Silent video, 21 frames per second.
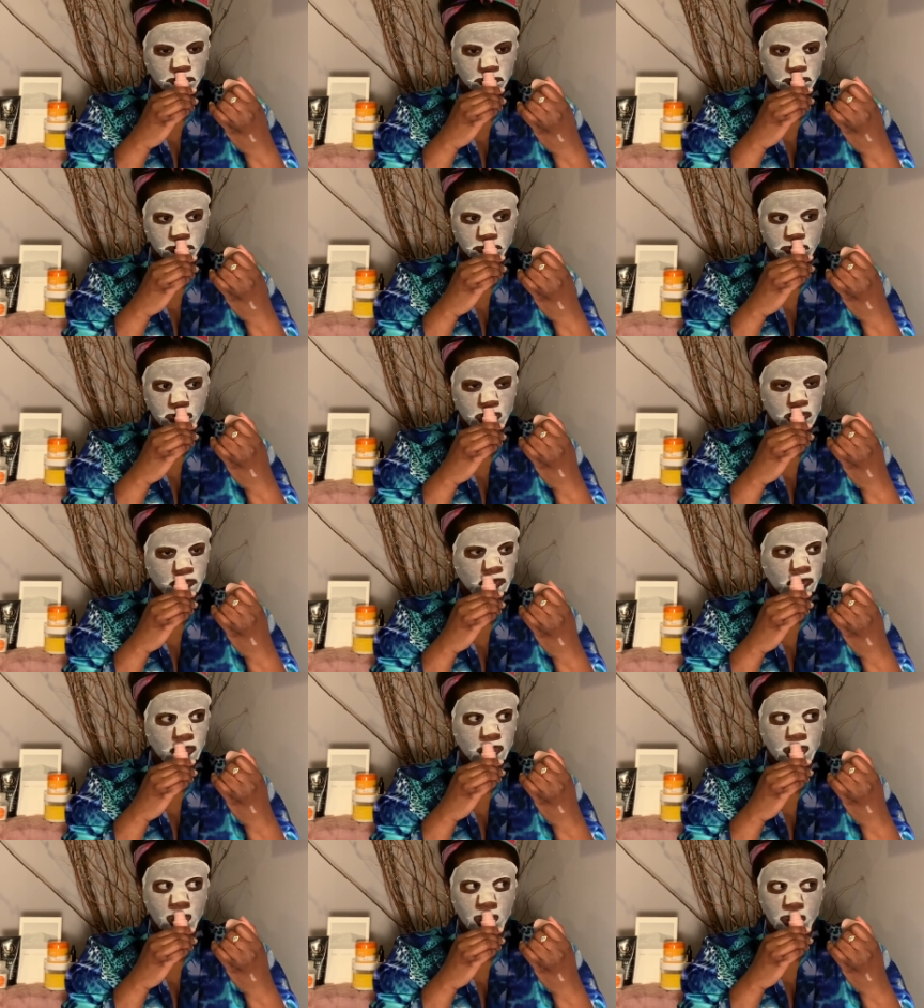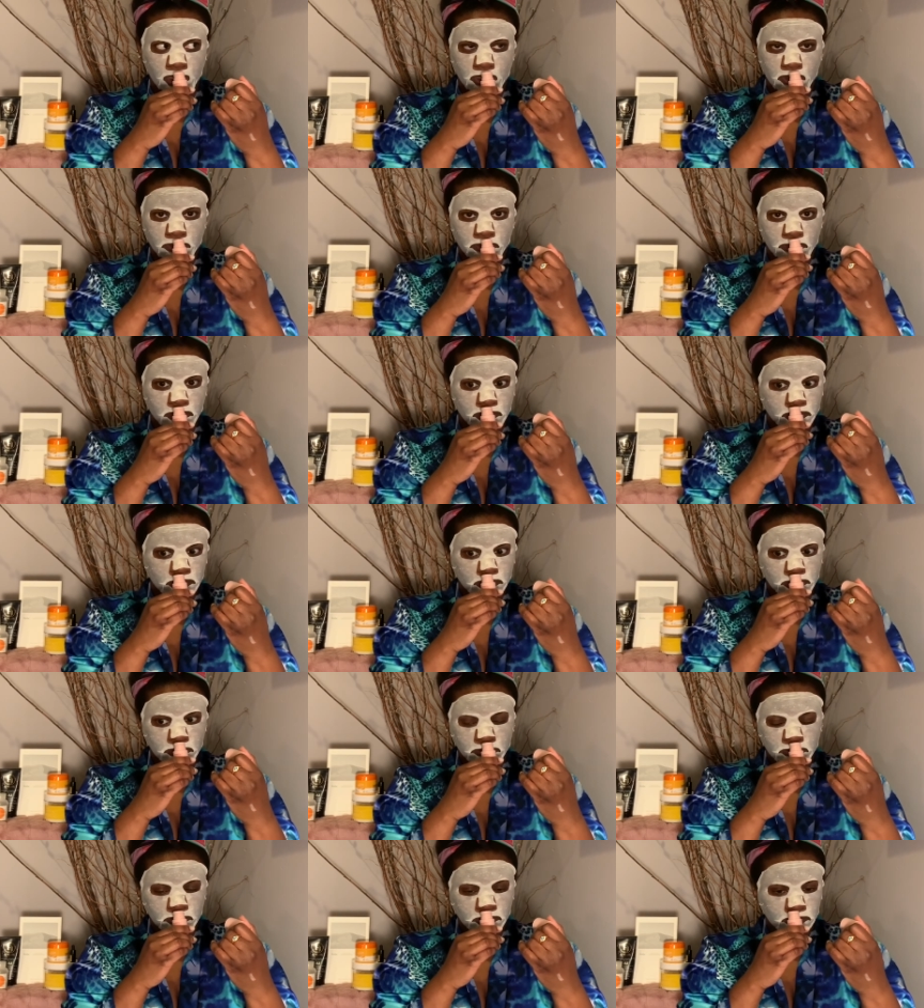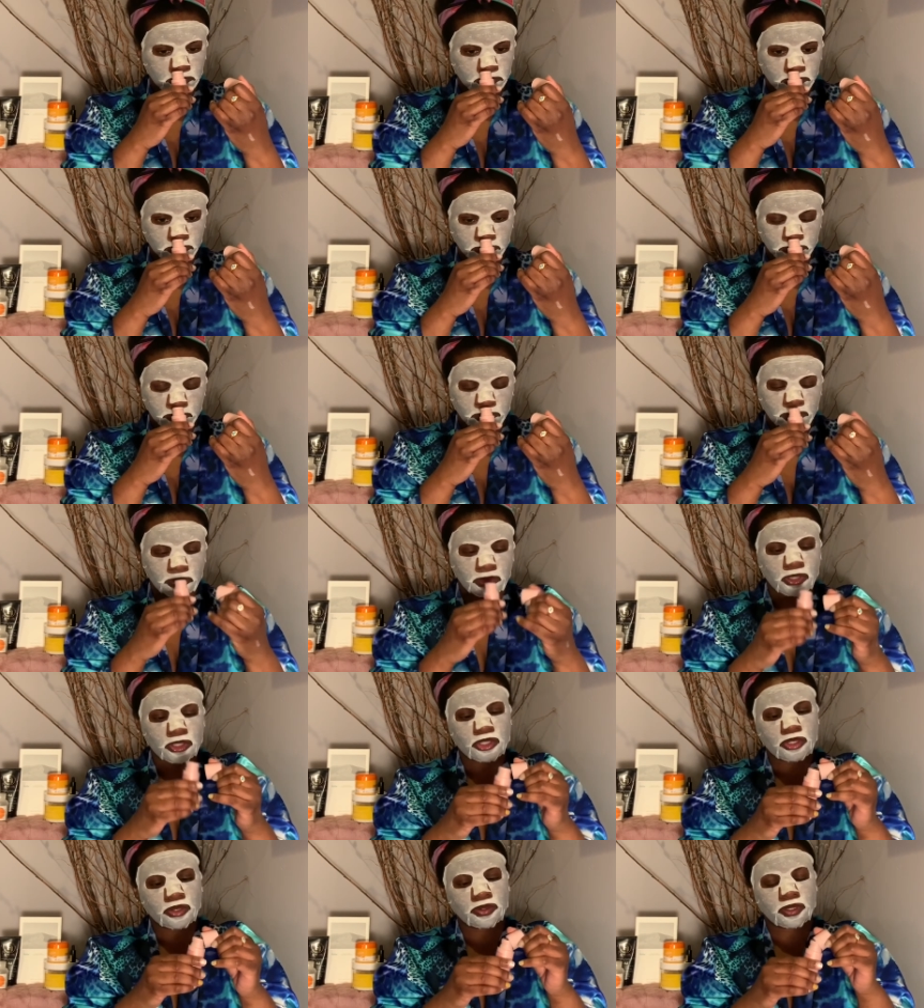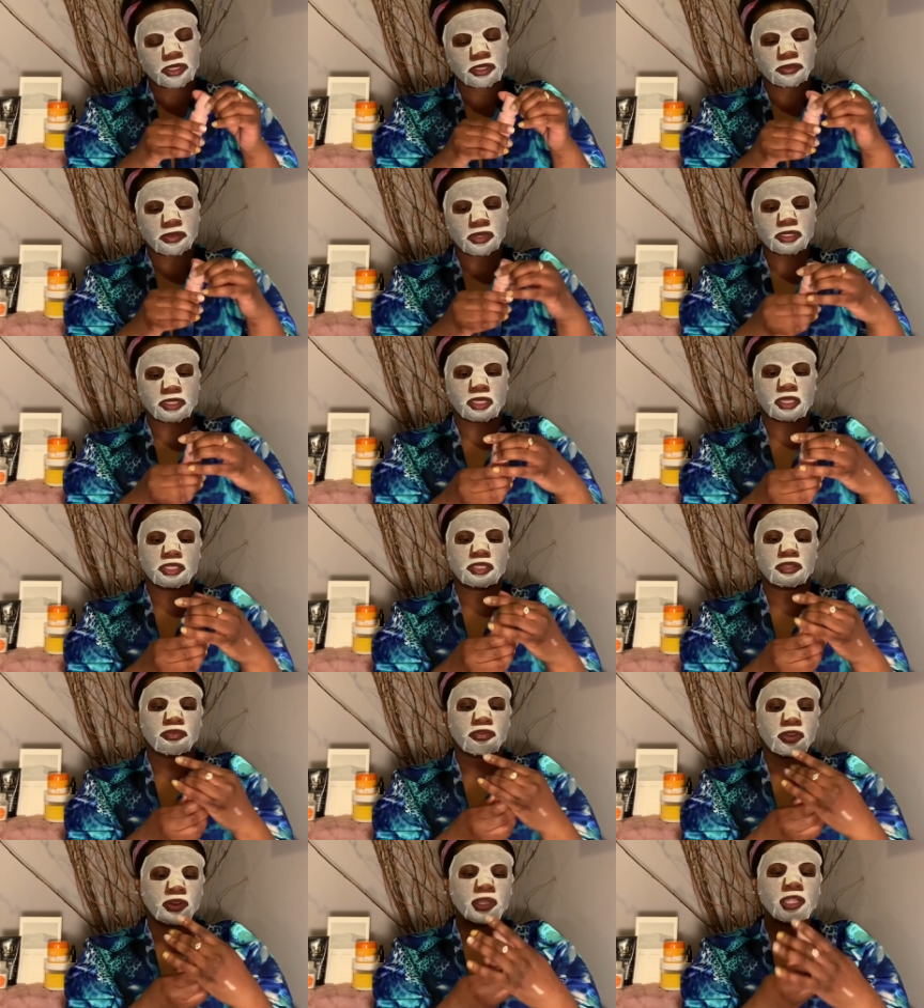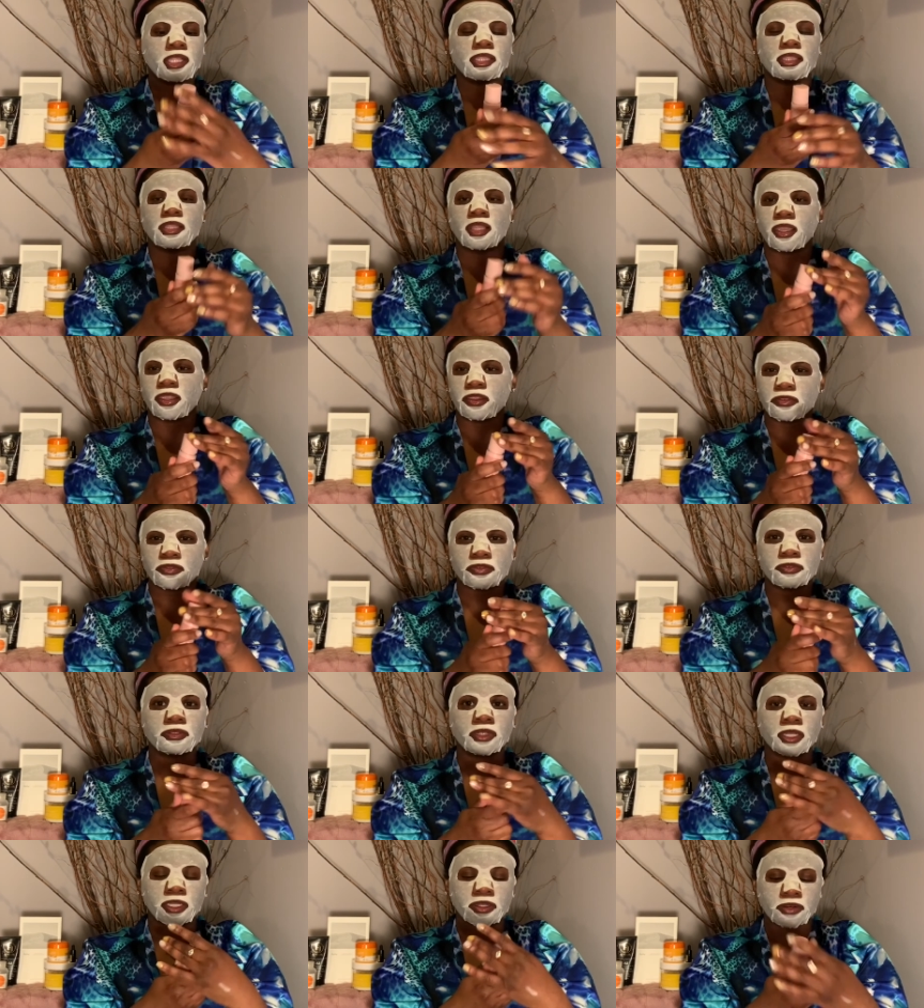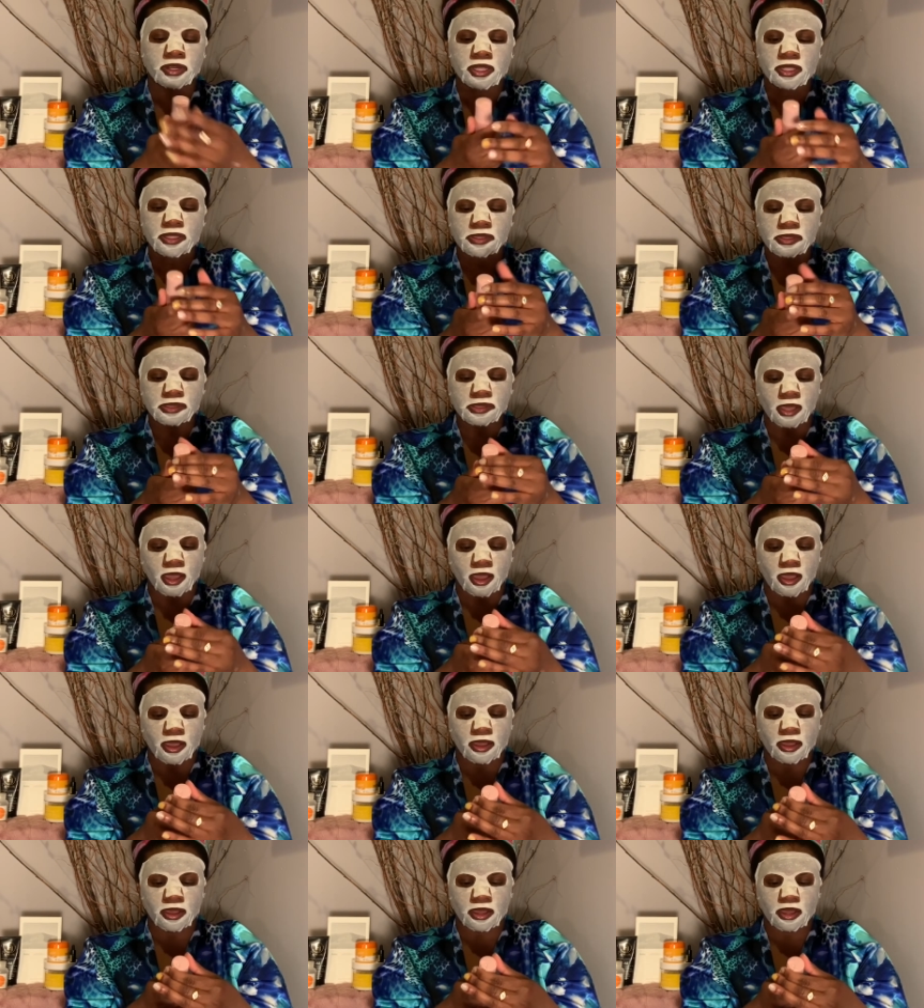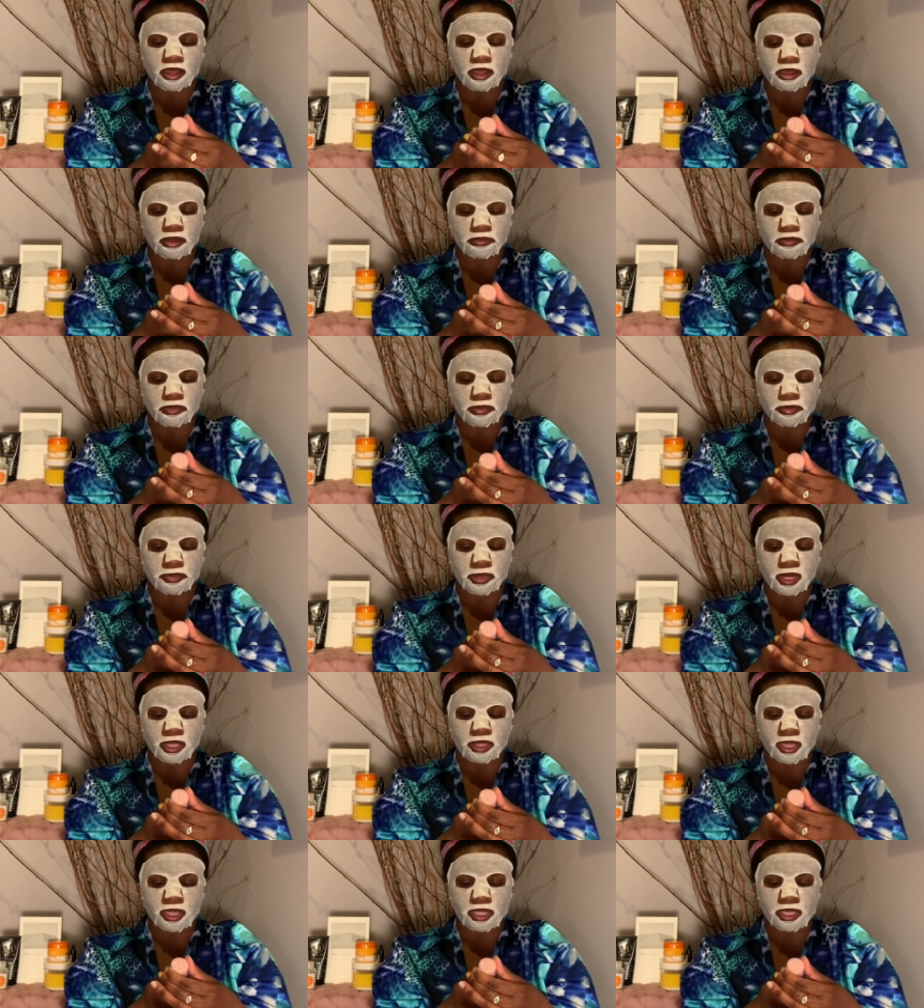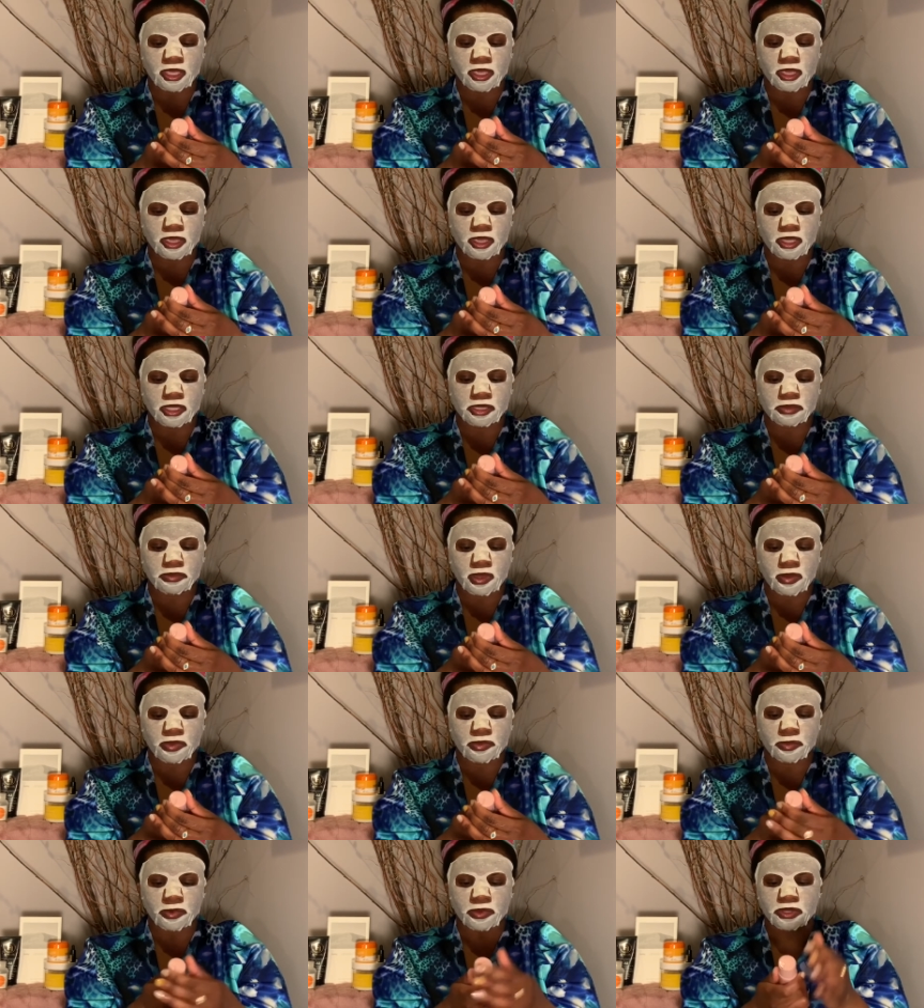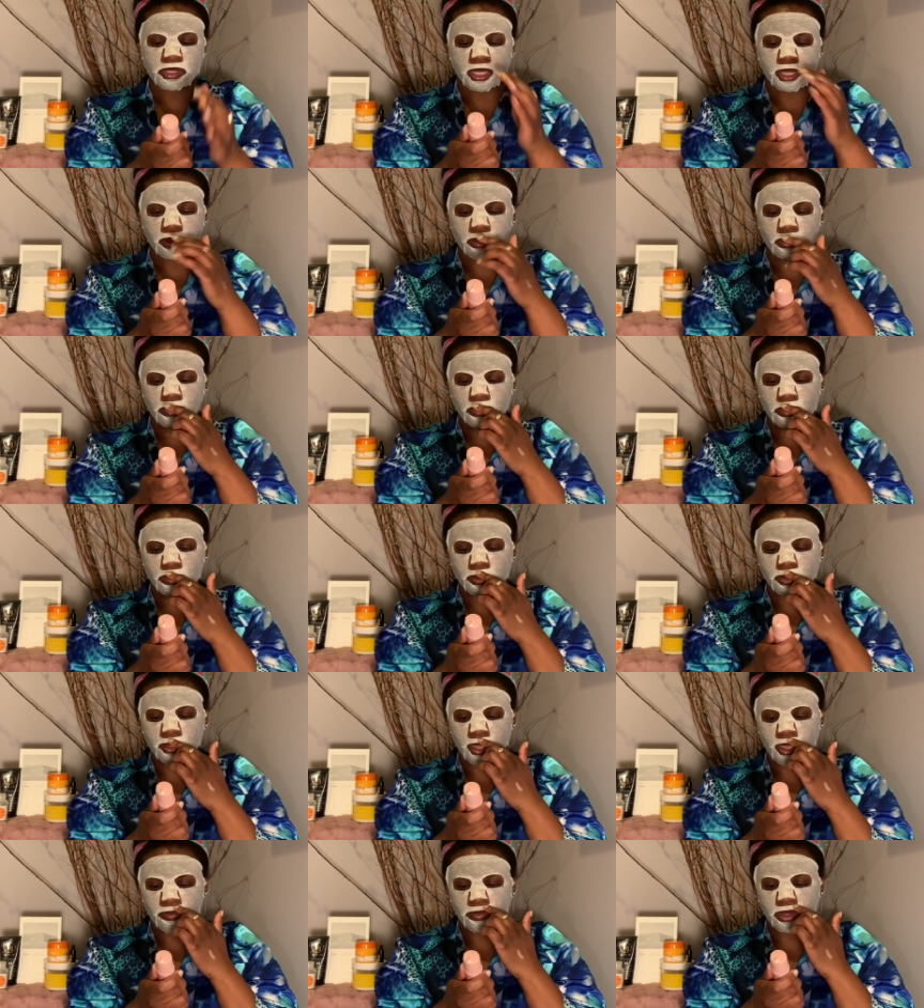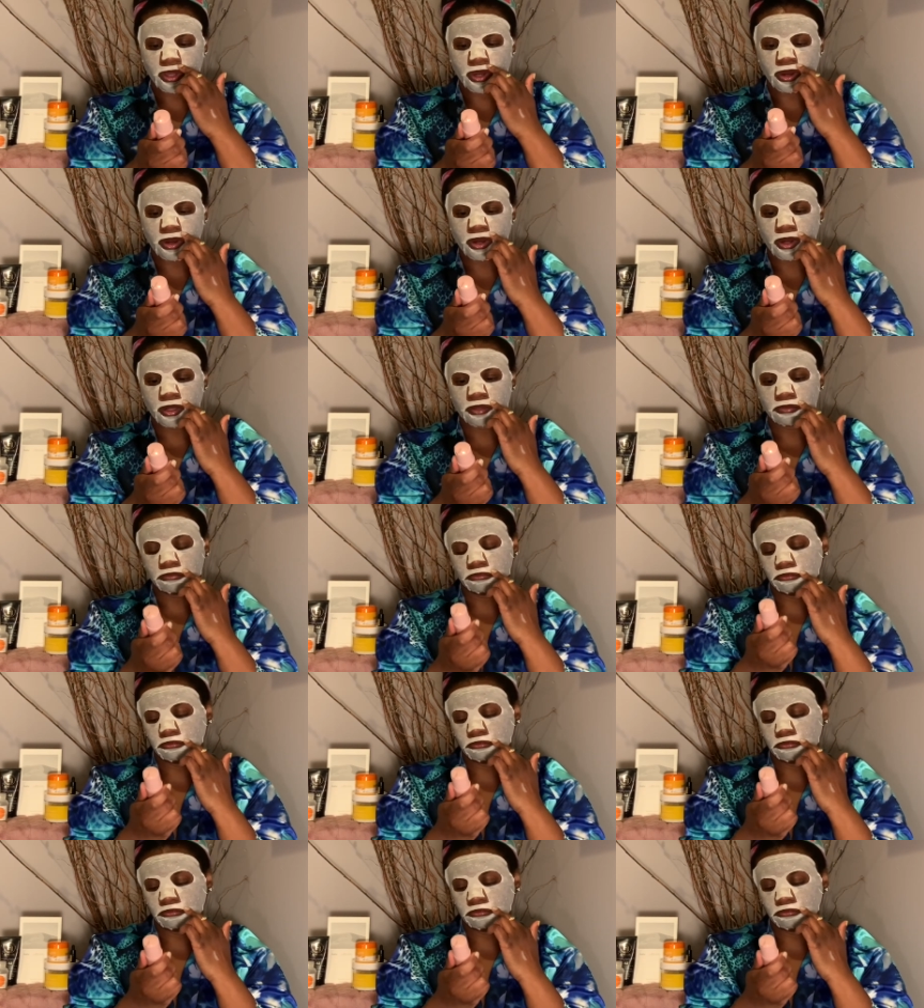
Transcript: It's very light. I'm not sure what it smells like. It's a very light fragrance, but I like it. It's made with botanical caviar.